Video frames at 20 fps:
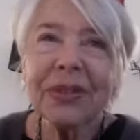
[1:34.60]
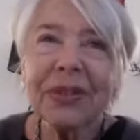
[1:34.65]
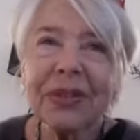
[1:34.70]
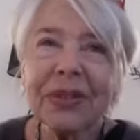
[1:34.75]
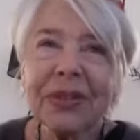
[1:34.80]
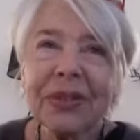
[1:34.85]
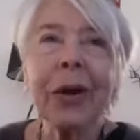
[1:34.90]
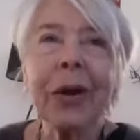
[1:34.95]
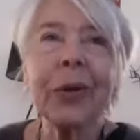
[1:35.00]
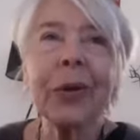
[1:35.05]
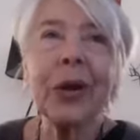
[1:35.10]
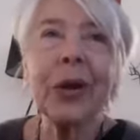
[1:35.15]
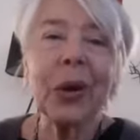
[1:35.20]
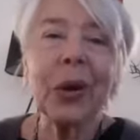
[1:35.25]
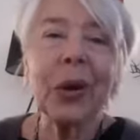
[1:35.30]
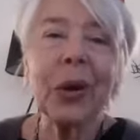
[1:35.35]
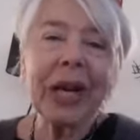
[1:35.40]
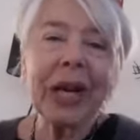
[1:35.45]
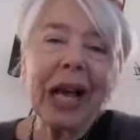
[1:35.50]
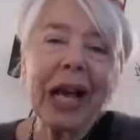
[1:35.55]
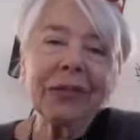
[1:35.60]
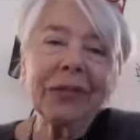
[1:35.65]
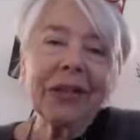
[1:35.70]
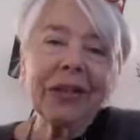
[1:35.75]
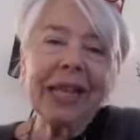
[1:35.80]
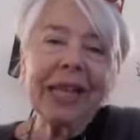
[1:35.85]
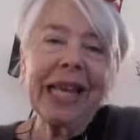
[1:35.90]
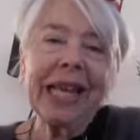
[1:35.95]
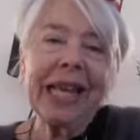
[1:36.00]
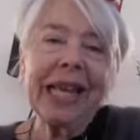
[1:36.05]
carry on after
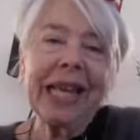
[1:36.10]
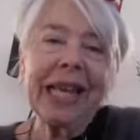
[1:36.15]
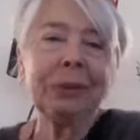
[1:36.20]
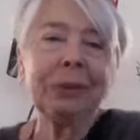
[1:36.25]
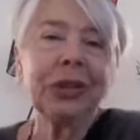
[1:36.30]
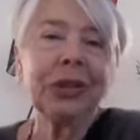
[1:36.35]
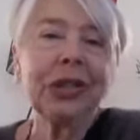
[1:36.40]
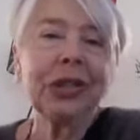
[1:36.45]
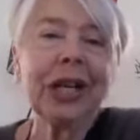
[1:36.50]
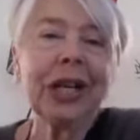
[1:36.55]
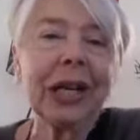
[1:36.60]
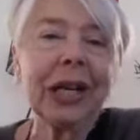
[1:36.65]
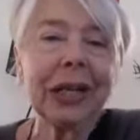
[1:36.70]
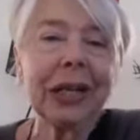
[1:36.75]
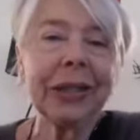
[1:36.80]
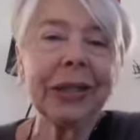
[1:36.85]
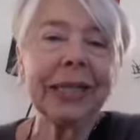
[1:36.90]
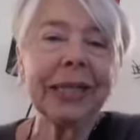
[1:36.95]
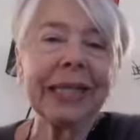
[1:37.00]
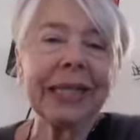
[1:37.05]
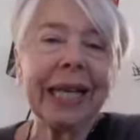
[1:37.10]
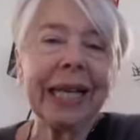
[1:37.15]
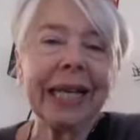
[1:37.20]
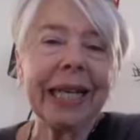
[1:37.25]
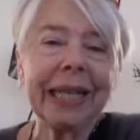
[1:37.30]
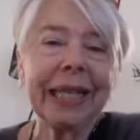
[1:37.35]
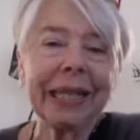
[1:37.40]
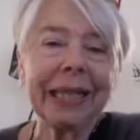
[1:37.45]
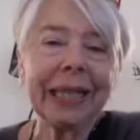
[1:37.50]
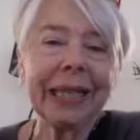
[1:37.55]
the exhibition closed
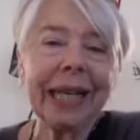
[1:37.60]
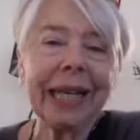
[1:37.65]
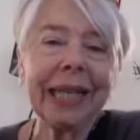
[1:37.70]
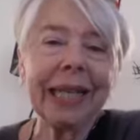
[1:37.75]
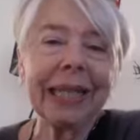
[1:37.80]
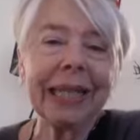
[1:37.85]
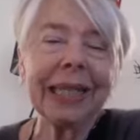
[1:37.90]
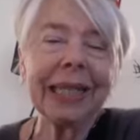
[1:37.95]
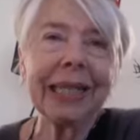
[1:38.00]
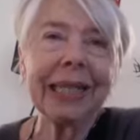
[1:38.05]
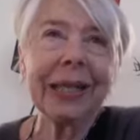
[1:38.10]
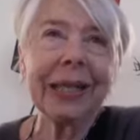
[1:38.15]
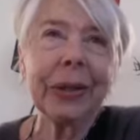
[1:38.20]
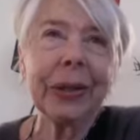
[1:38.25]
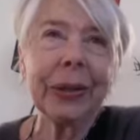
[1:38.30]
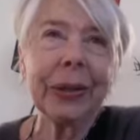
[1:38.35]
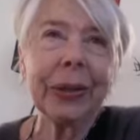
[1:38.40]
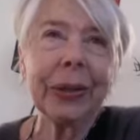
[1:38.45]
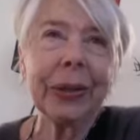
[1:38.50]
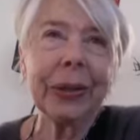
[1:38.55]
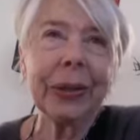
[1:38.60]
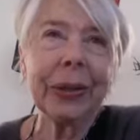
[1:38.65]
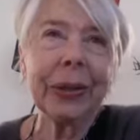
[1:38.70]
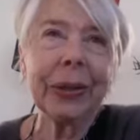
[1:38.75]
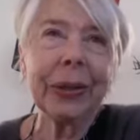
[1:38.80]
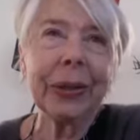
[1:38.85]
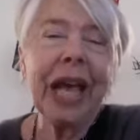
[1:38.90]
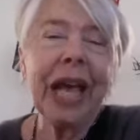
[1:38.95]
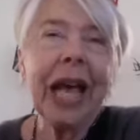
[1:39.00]
down. And so